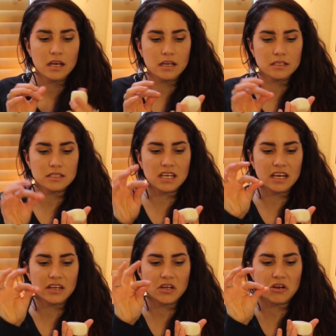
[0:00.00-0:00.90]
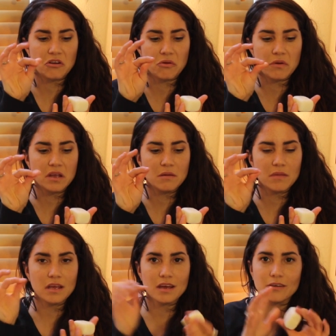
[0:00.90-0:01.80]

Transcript: and it's kind of creamy.